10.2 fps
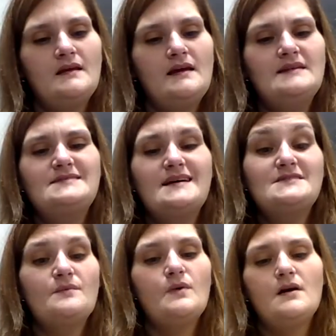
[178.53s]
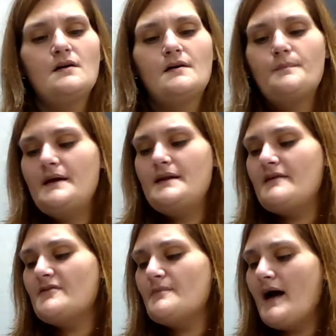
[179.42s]
It doesn't work, but
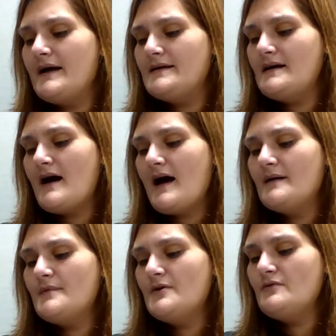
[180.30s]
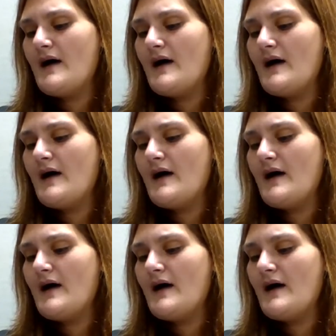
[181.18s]
never mind. I am hoot